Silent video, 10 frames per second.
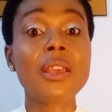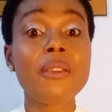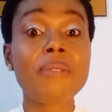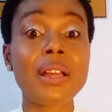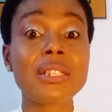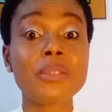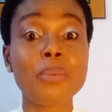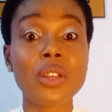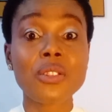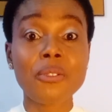If at this
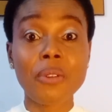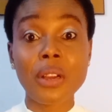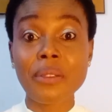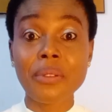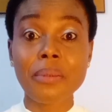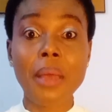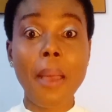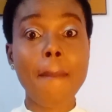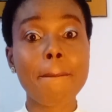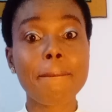point you forgive him,
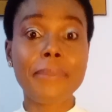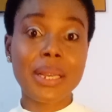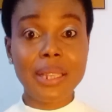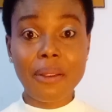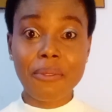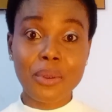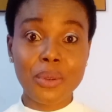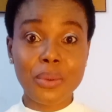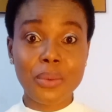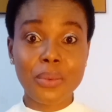better for
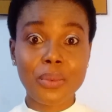you.